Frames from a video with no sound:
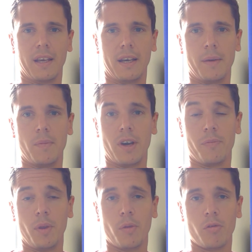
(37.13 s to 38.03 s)
I've
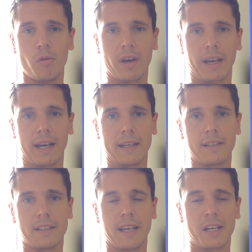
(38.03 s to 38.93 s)
been through that
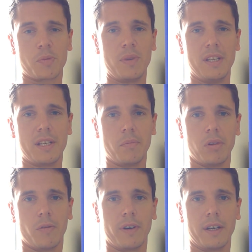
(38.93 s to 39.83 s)
guidance. It has been
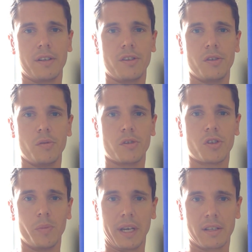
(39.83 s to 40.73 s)
simplified to
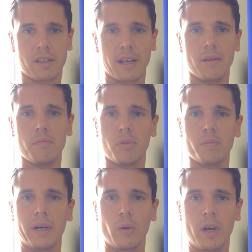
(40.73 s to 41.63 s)
some extent,
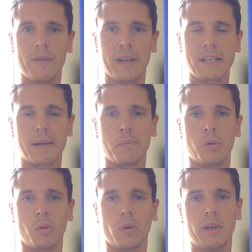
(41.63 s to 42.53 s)
but by way of
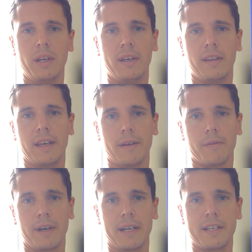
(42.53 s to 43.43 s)
example, the
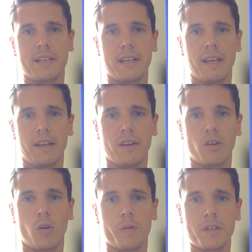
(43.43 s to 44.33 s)
advice in
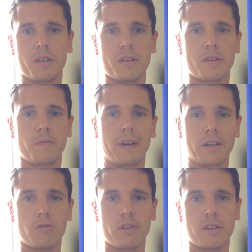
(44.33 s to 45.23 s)
offices,
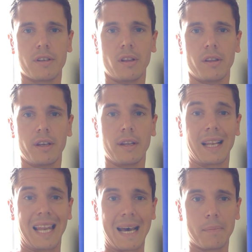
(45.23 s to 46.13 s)
factories, and
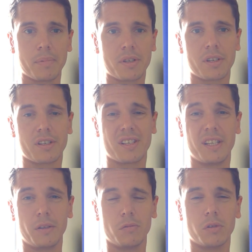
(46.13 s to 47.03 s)
labs
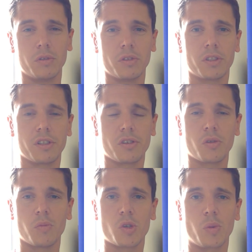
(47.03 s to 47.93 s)
still runs to
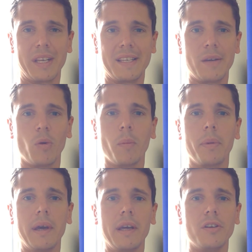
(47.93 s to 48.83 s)
some 21
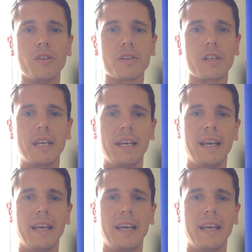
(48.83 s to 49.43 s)
pages.